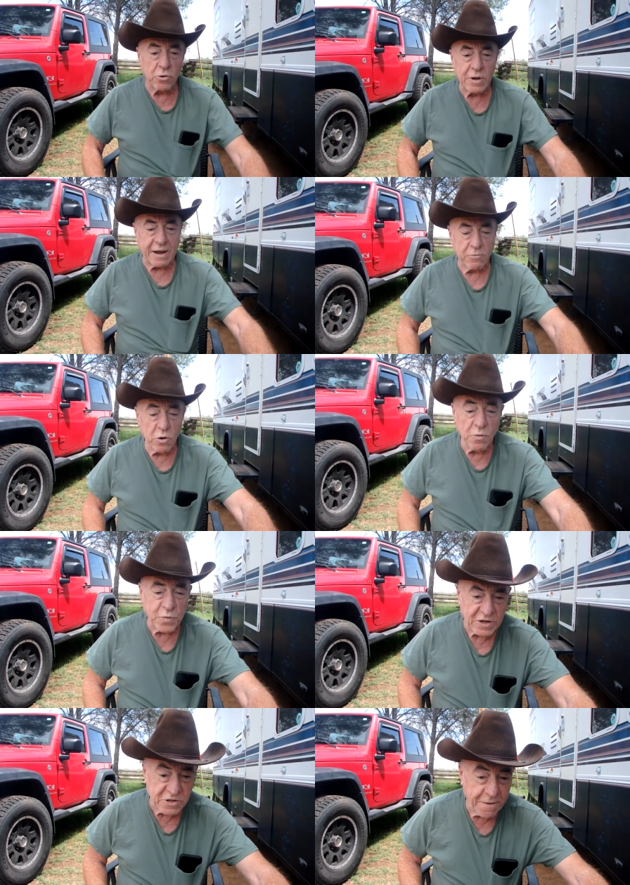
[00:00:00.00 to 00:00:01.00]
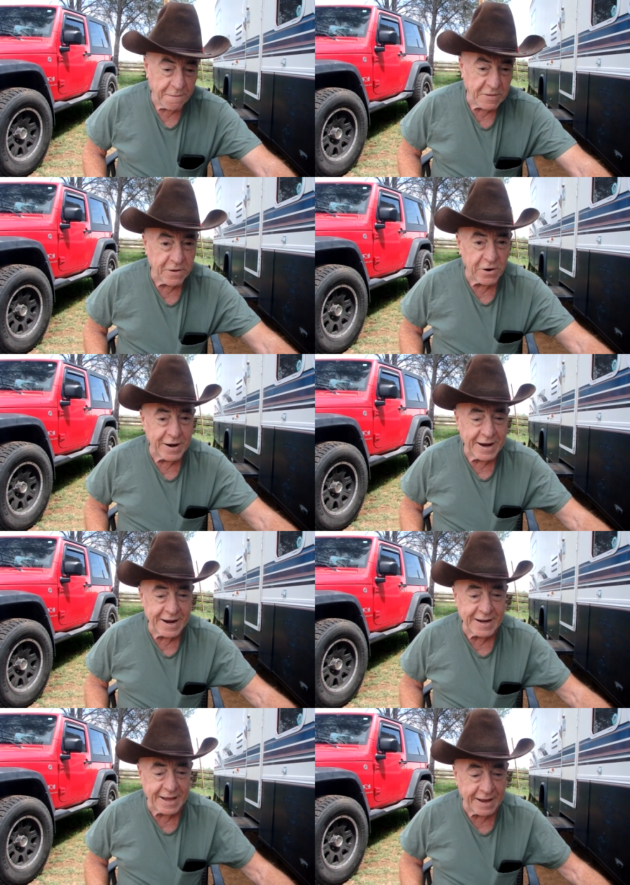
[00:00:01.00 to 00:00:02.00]
you got, Rufus, you're
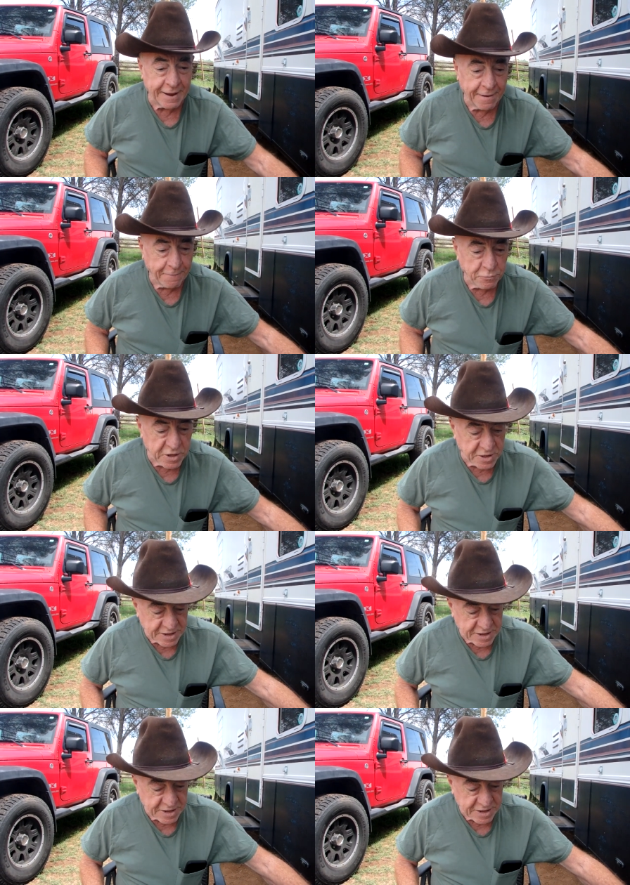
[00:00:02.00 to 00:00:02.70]
hitting the